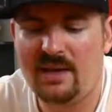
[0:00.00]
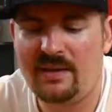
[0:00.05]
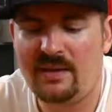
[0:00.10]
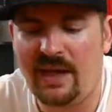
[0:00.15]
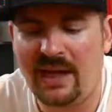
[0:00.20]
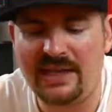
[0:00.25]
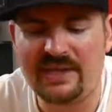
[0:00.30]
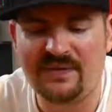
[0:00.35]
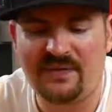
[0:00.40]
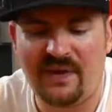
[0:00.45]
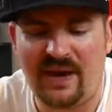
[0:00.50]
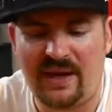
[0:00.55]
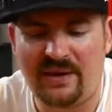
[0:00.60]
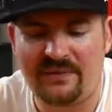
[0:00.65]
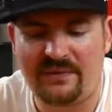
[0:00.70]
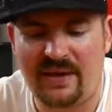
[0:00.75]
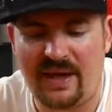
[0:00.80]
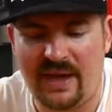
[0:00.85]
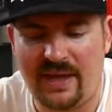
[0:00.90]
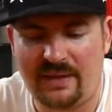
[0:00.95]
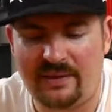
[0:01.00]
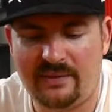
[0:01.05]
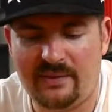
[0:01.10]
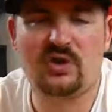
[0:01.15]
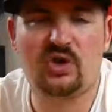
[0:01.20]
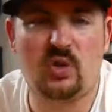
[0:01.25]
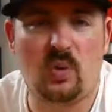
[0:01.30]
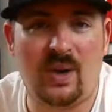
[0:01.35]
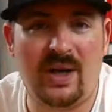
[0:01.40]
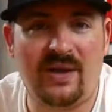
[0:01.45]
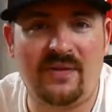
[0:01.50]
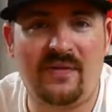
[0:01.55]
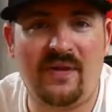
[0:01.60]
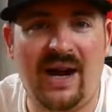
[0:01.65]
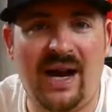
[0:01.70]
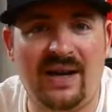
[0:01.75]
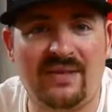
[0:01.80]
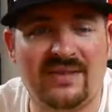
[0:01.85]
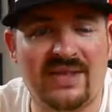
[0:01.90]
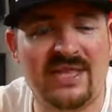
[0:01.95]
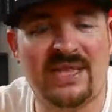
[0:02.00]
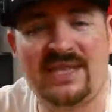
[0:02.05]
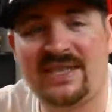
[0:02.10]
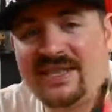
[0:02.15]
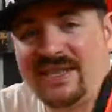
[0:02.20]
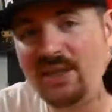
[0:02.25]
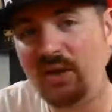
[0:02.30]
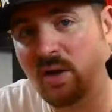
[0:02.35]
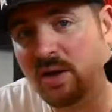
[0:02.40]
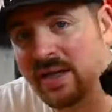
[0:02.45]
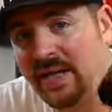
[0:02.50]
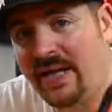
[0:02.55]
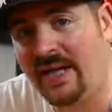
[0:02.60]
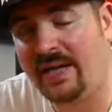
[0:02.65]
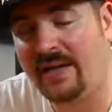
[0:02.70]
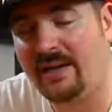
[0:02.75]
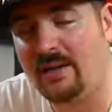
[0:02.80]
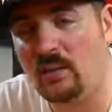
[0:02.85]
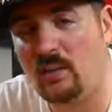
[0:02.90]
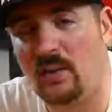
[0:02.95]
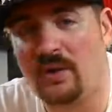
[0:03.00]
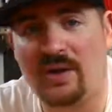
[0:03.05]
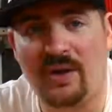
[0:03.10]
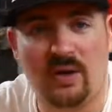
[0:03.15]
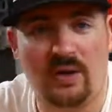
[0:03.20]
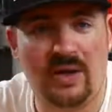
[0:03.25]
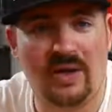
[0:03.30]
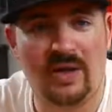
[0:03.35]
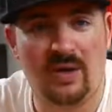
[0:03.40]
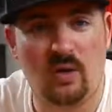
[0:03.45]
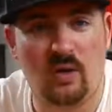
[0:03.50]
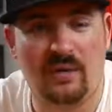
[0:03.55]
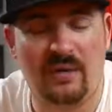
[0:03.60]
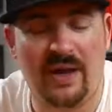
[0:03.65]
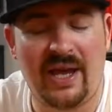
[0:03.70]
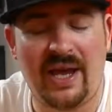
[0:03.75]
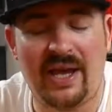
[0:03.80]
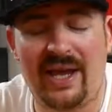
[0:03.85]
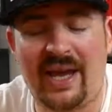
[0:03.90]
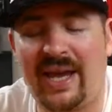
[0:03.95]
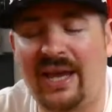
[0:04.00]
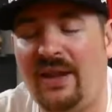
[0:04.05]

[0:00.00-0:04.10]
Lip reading: Nice 510. 25s are going to sit on here without any overhang.